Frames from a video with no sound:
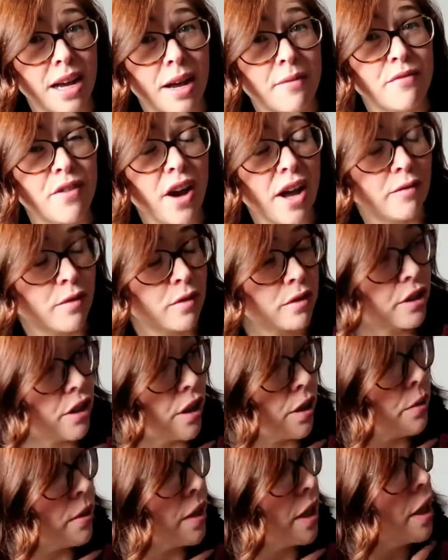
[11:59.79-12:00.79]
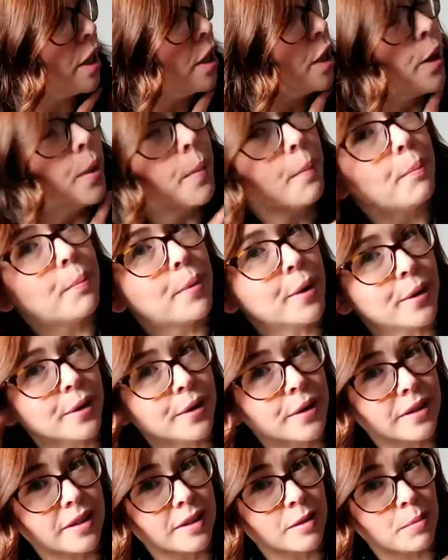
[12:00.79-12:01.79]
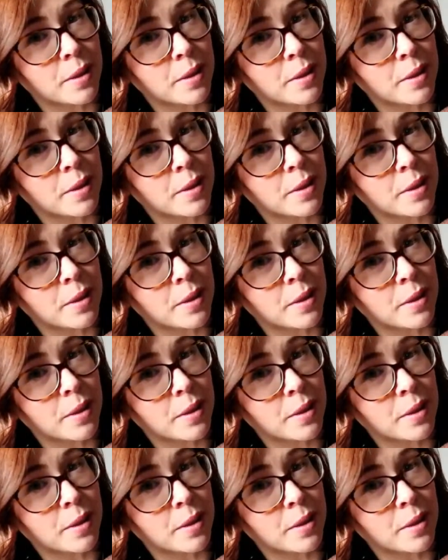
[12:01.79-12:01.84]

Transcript: I'm 5'2", but